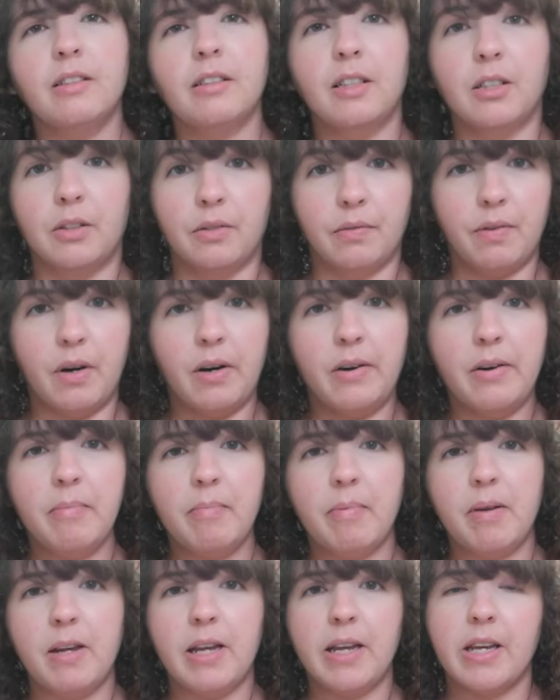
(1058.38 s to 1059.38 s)
It's very
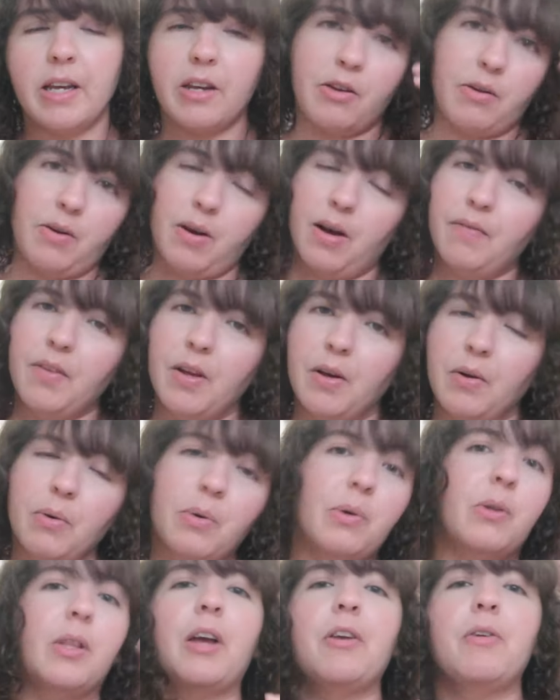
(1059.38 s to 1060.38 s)
big. You have the
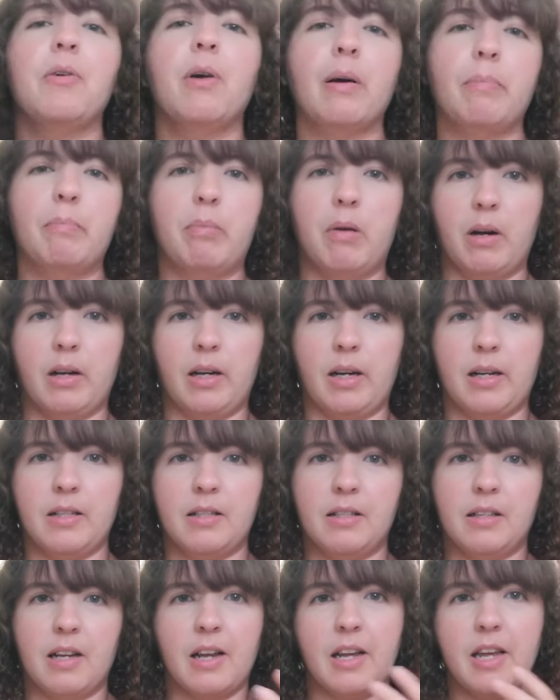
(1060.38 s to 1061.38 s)
hood and you have
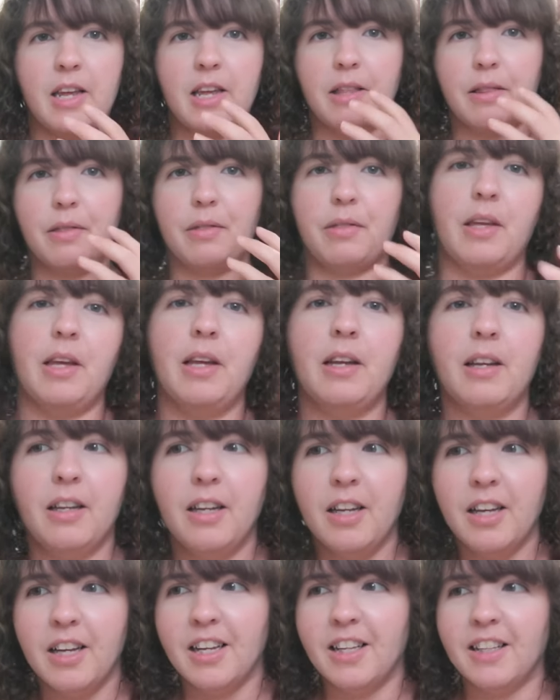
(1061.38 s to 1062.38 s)
pockets. I think
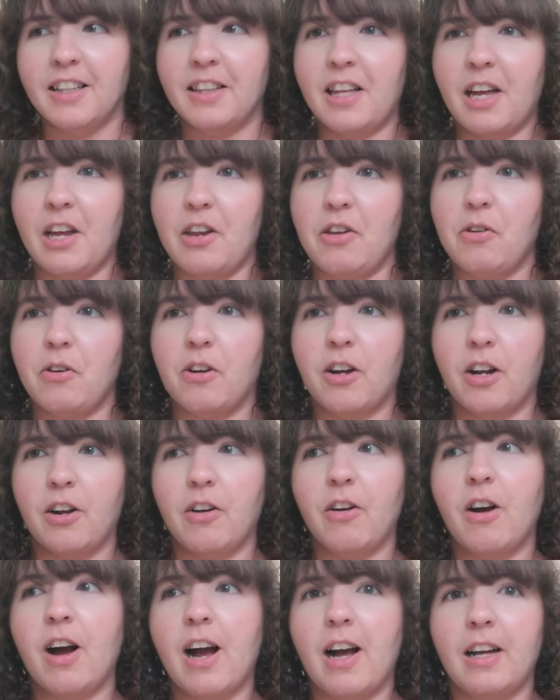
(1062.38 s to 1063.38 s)
that you
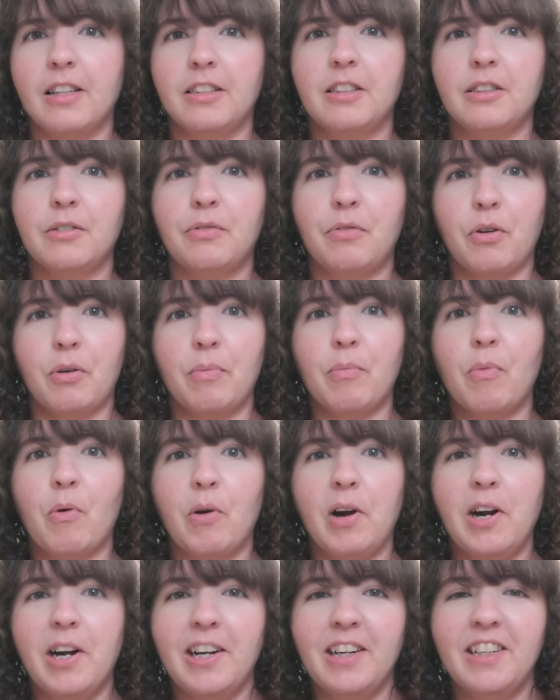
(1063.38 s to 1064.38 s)
cannot ask for
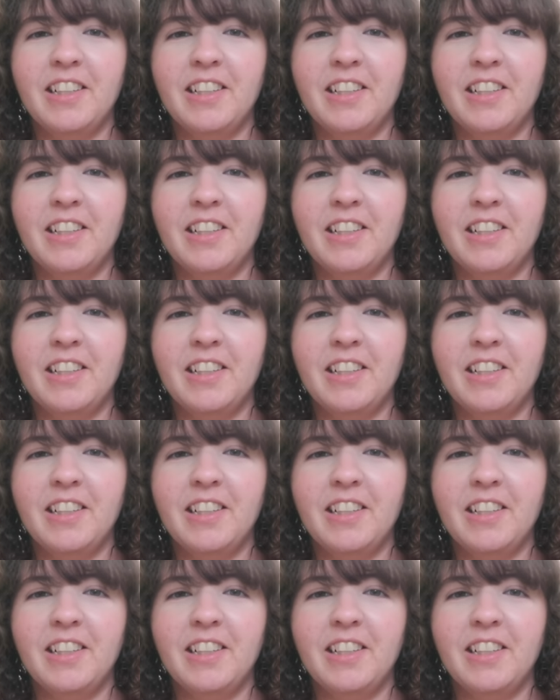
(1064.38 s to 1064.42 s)
more.